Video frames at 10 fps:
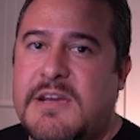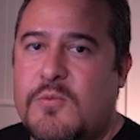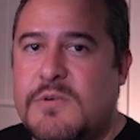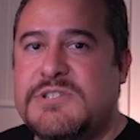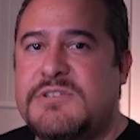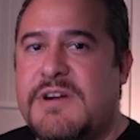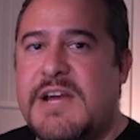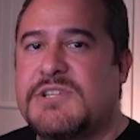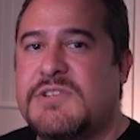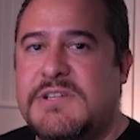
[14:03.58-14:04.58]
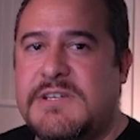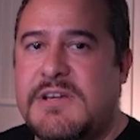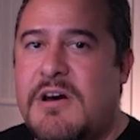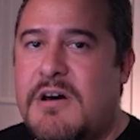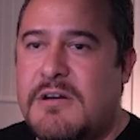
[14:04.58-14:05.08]
it once you're
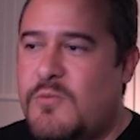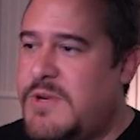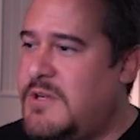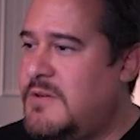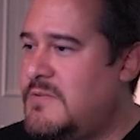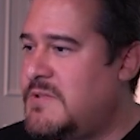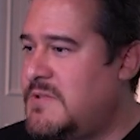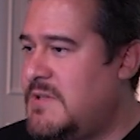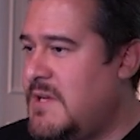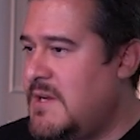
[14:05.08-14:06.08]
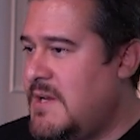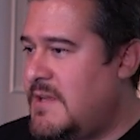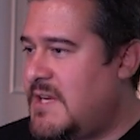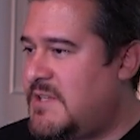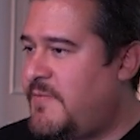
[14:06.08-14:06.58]
actually on Windows.
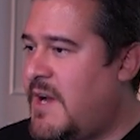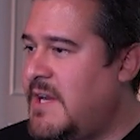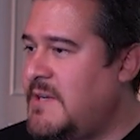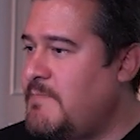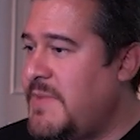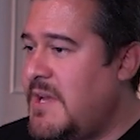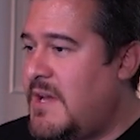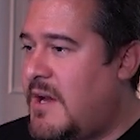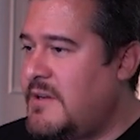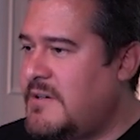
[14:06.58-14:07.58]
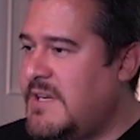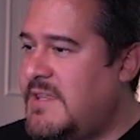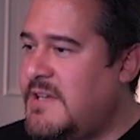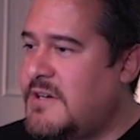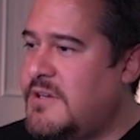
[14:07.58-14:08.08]
That's fine.
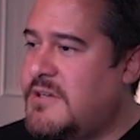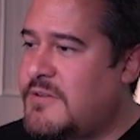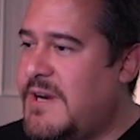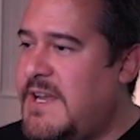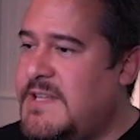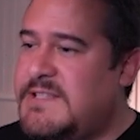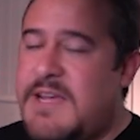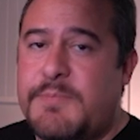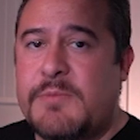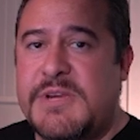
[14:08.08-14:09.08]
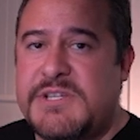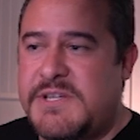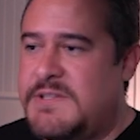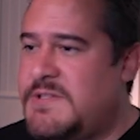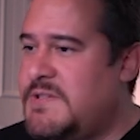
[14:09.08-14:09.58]
Underneath here, you could go ahead and set
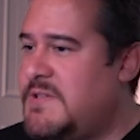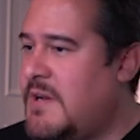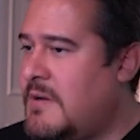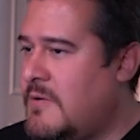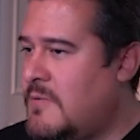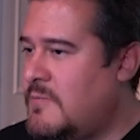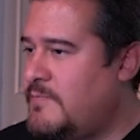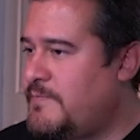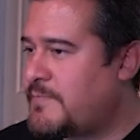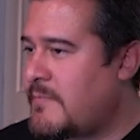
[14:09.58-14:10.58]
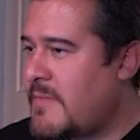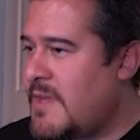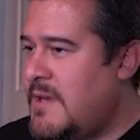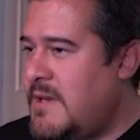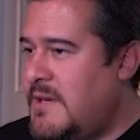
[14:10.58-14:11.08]
permissions. So
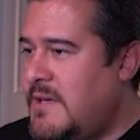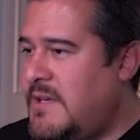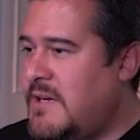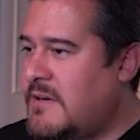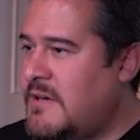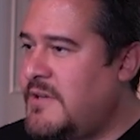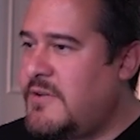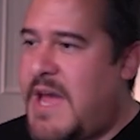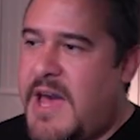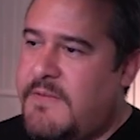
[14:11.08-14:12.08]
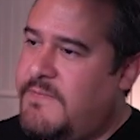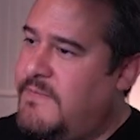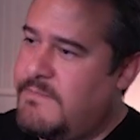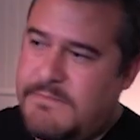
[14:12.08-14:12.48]
here you have,